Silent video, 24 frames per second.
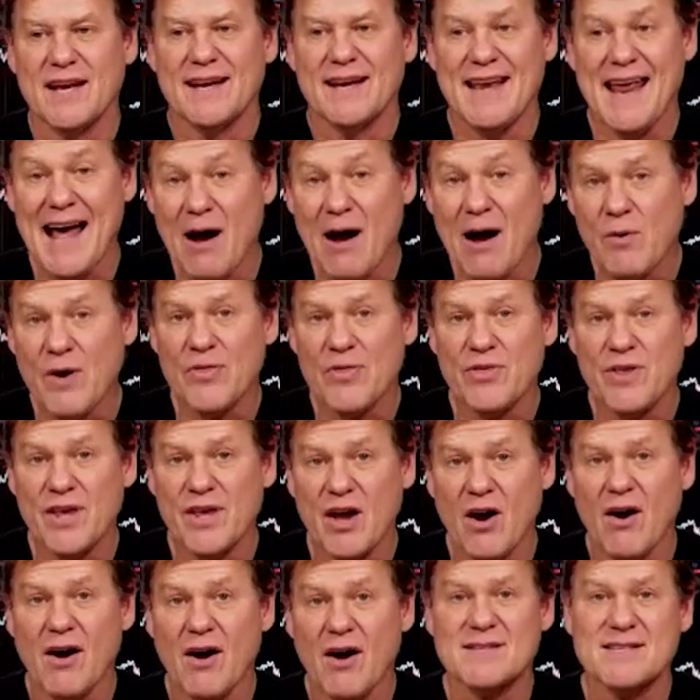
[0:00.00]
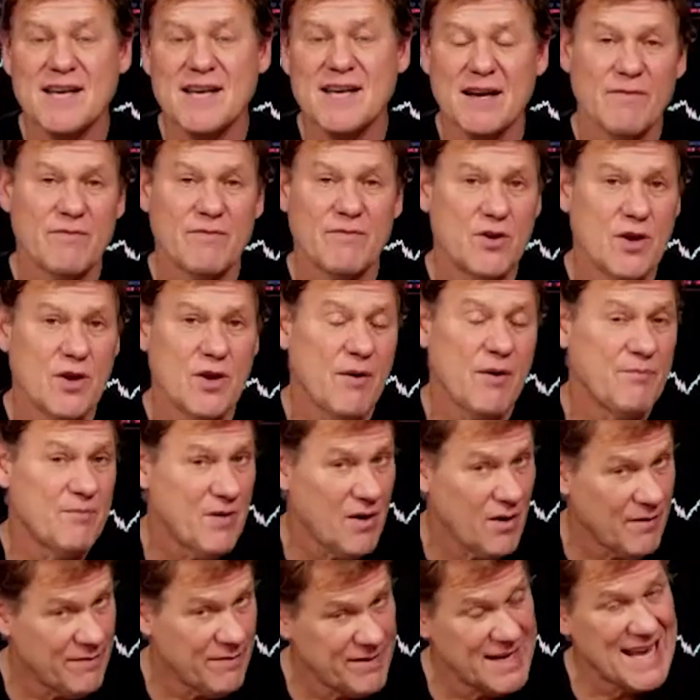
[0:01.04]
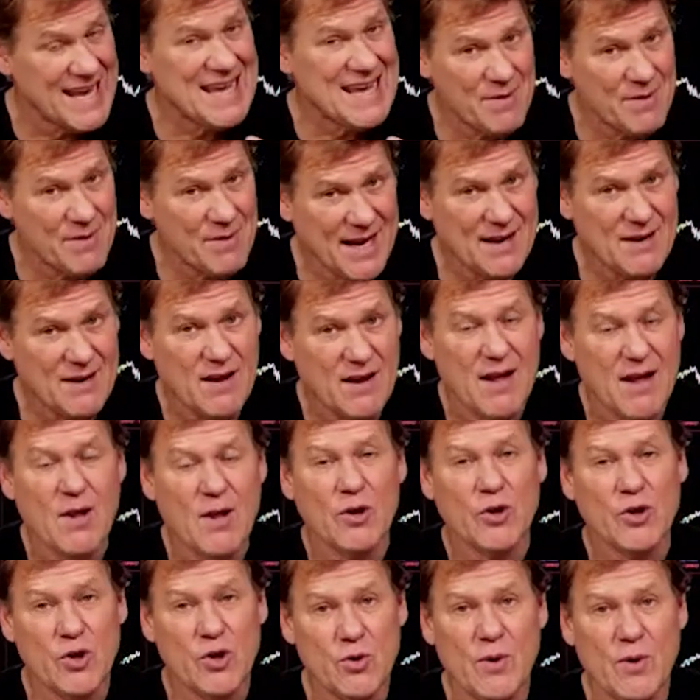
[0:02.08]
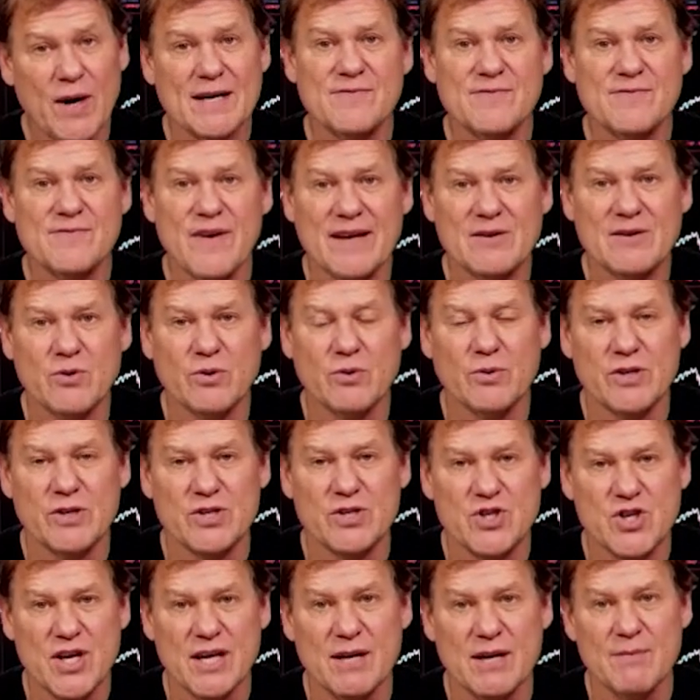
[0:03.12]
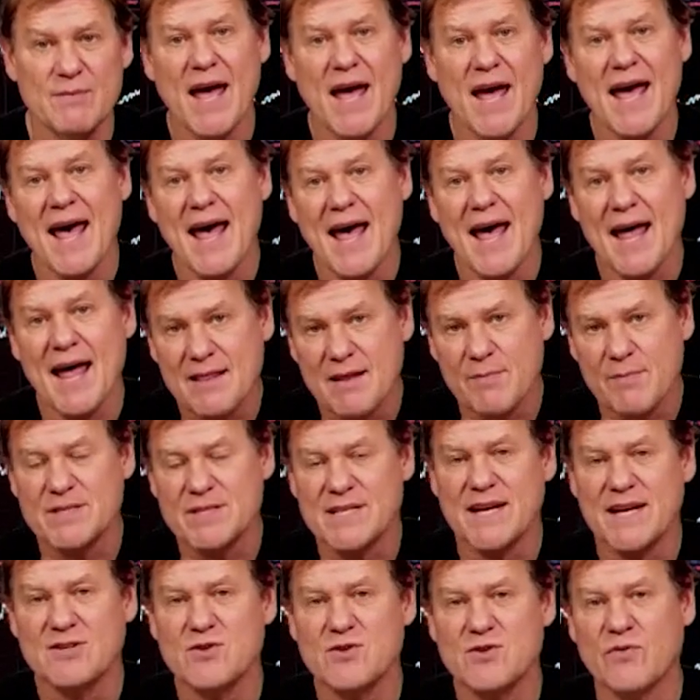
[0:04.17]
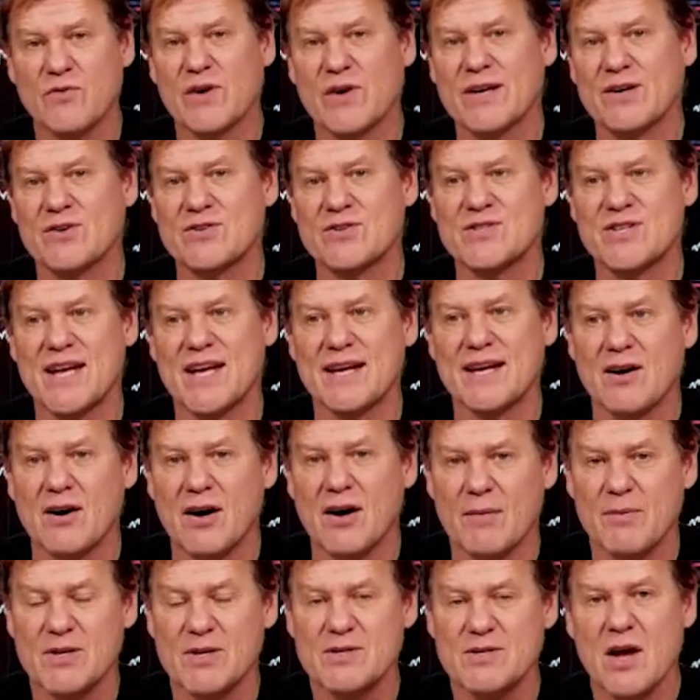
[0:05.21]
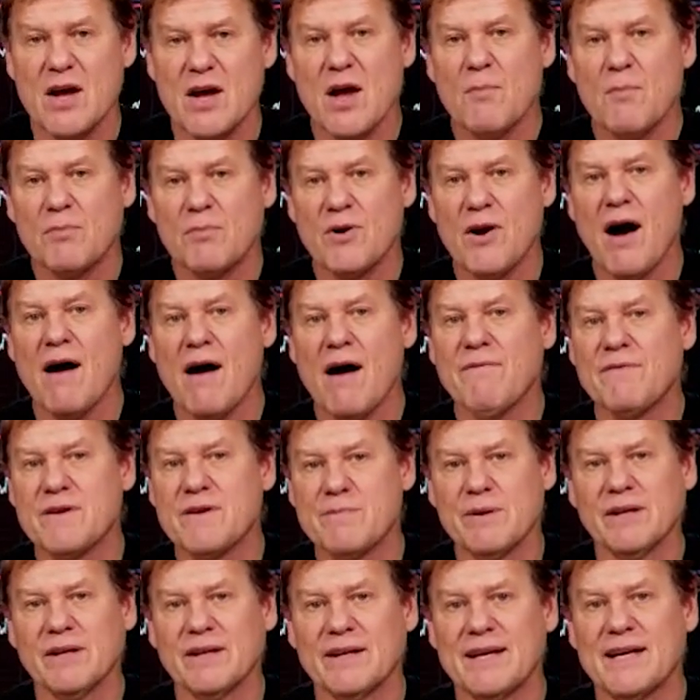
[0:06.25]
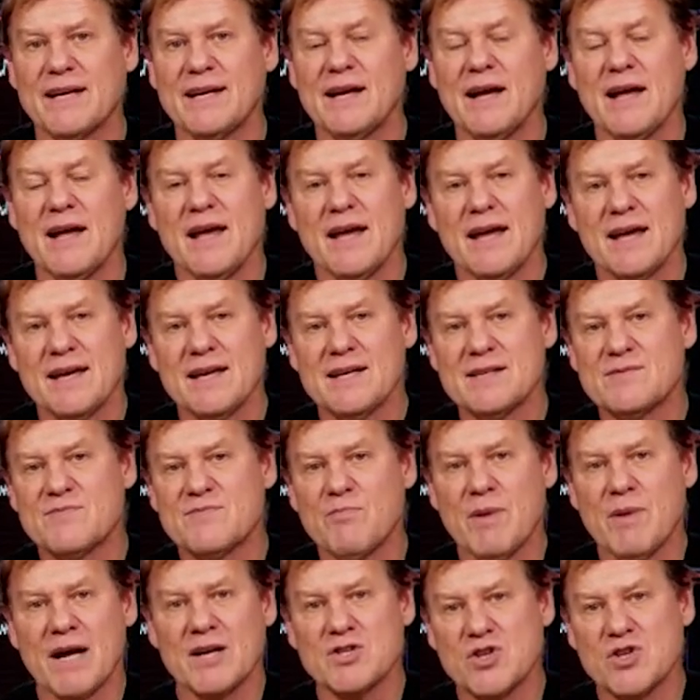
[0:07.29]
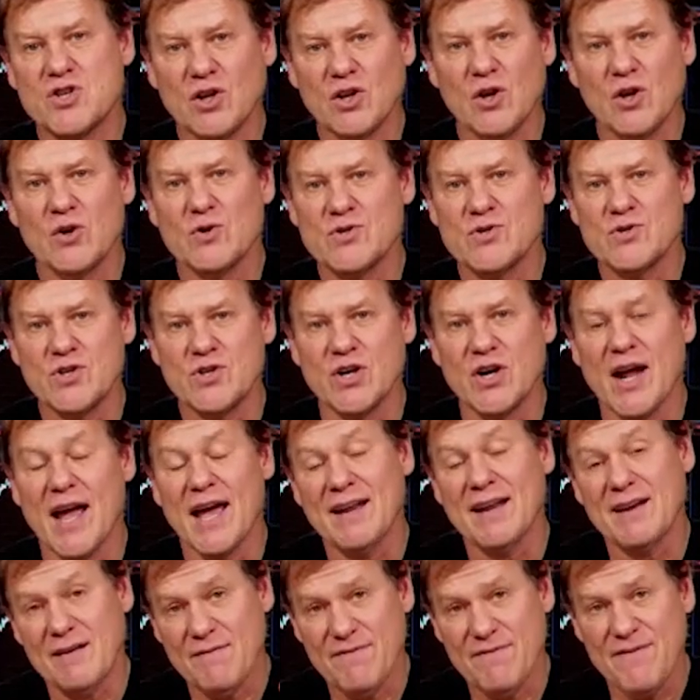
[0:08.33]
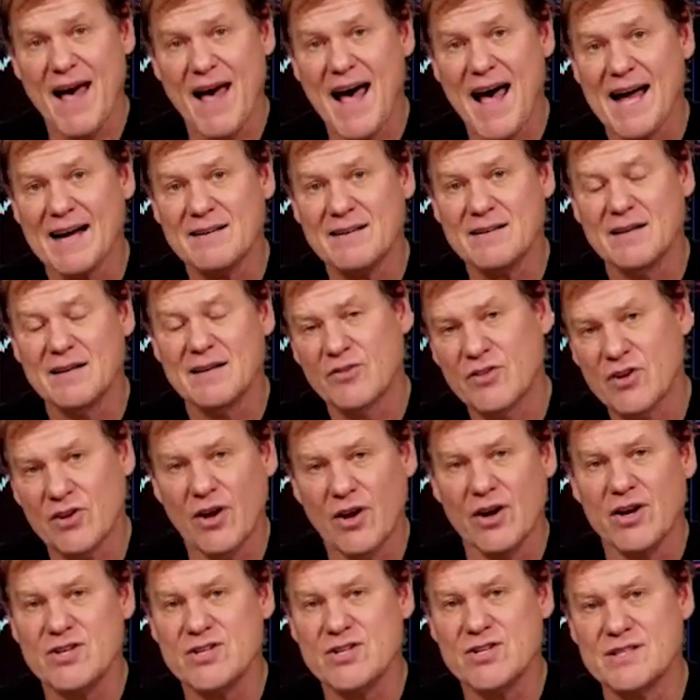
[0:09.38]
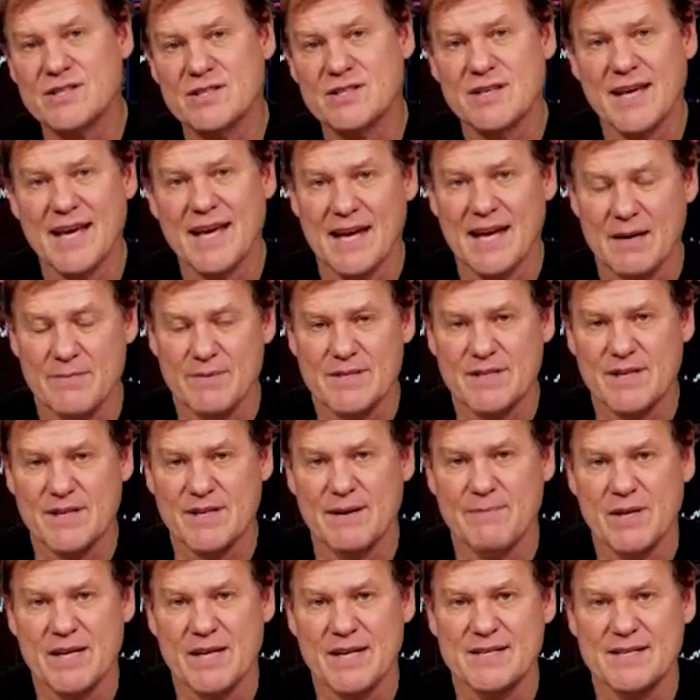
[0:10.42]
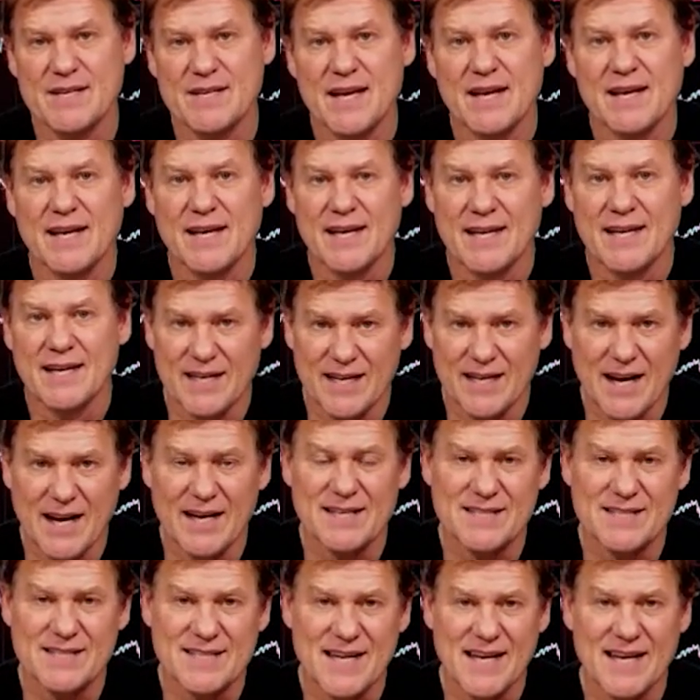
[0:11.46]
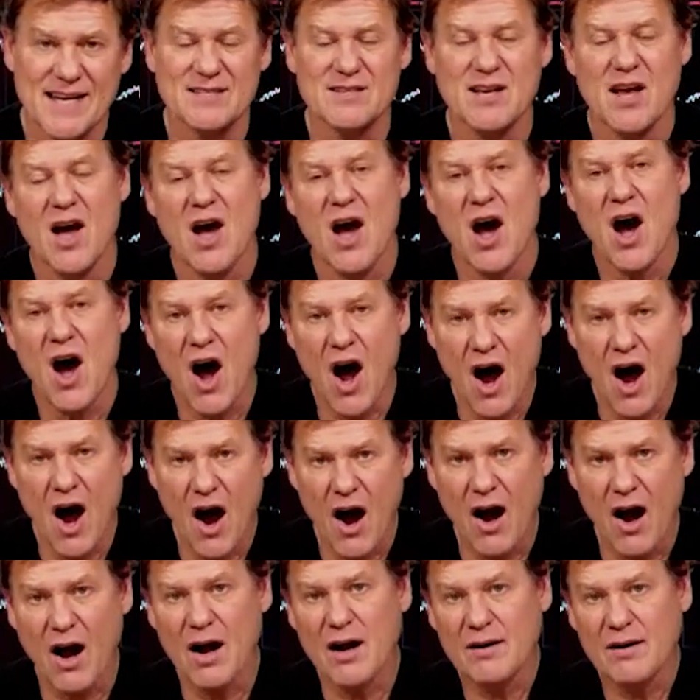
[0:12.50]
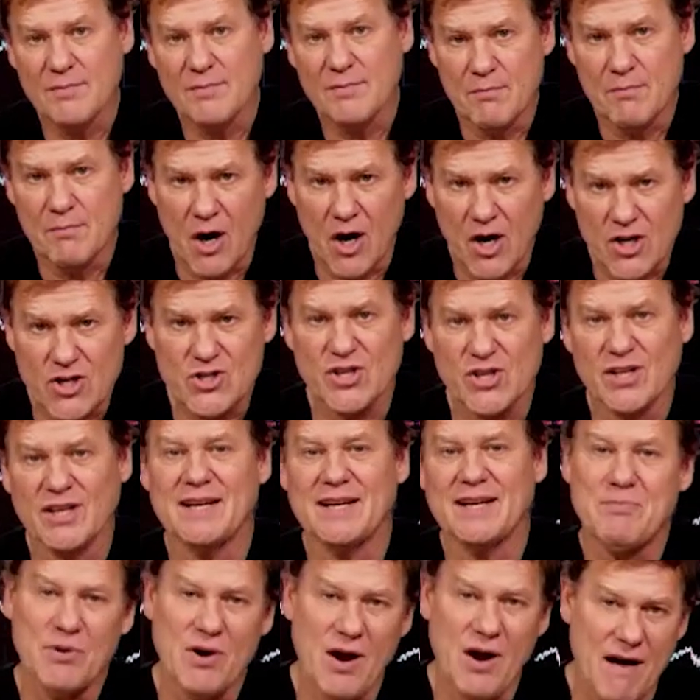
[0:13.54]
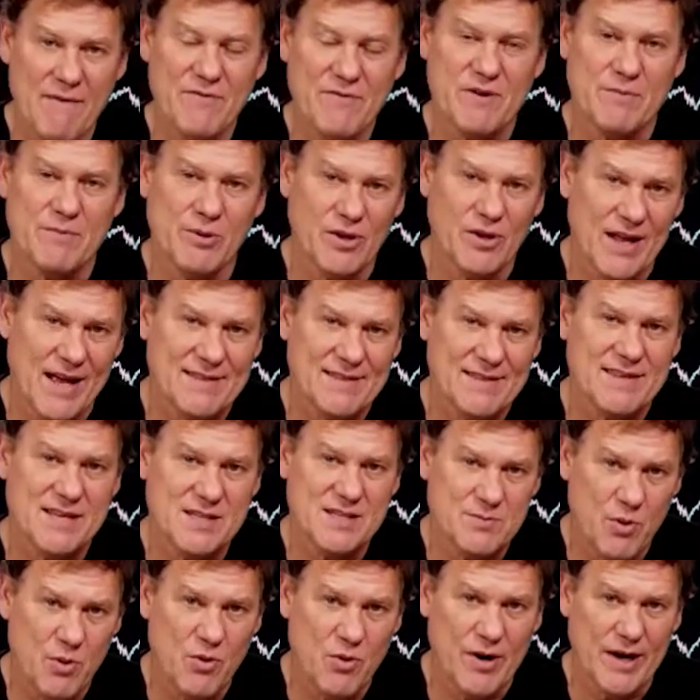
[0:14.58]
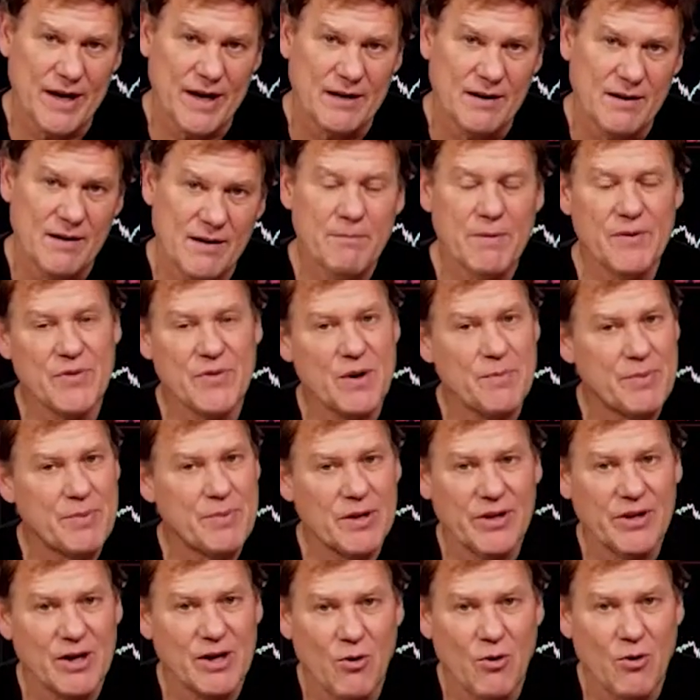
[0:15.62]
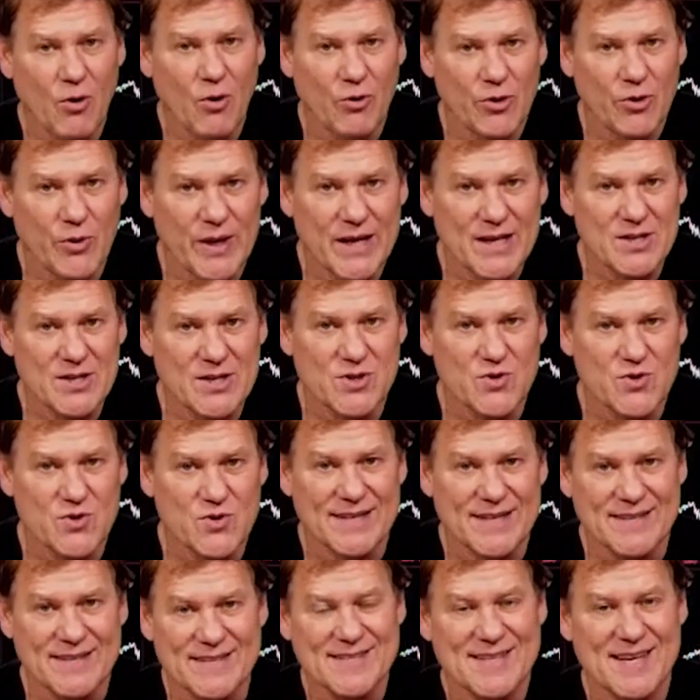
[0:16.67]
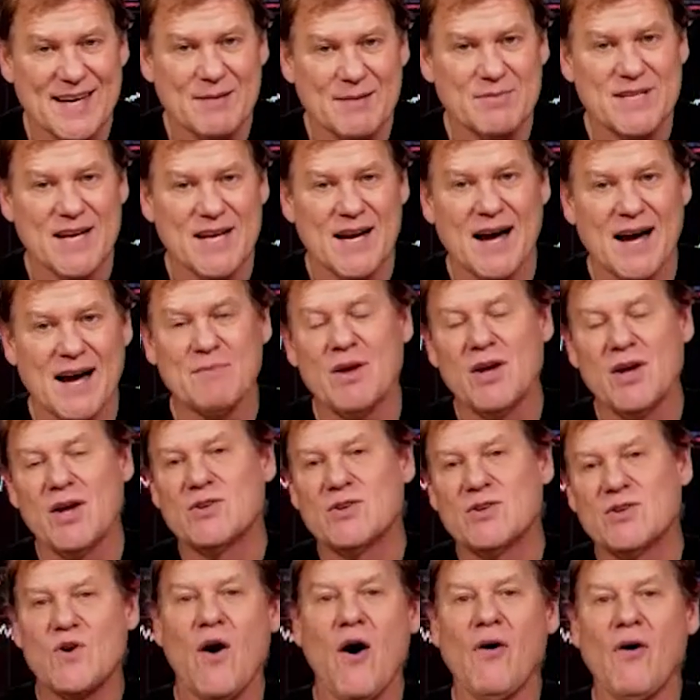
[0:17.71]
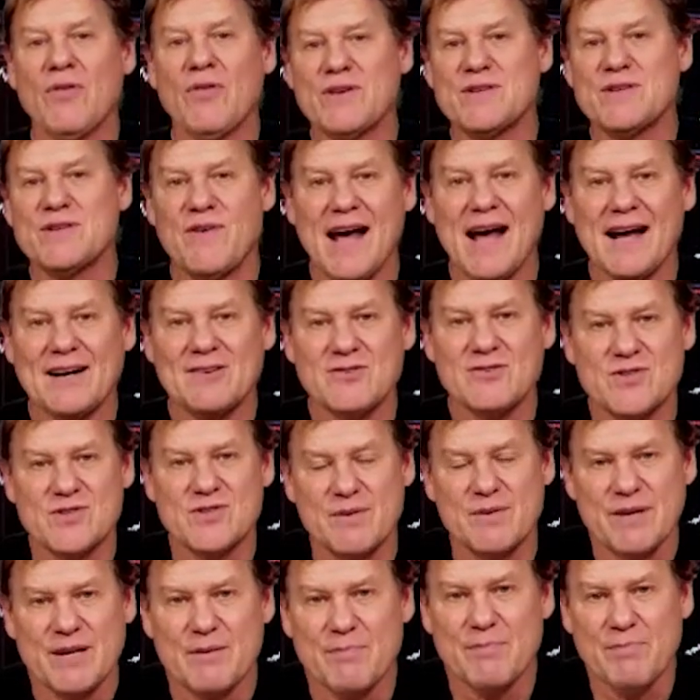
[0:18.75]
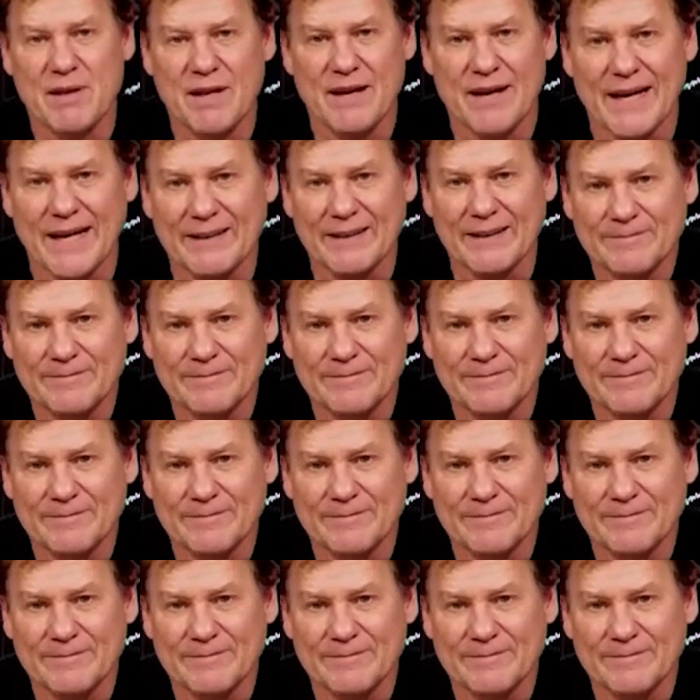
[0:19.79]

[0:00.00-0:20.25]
Now, with the onset of an imminent U.S. federal regime and the potential for interstate commerce, profitability is much closer. And in fact, the largest cannabis companies in the United States are marginally profitable at this point, but they're building a whole new industry at the same time. So all these factors come into play.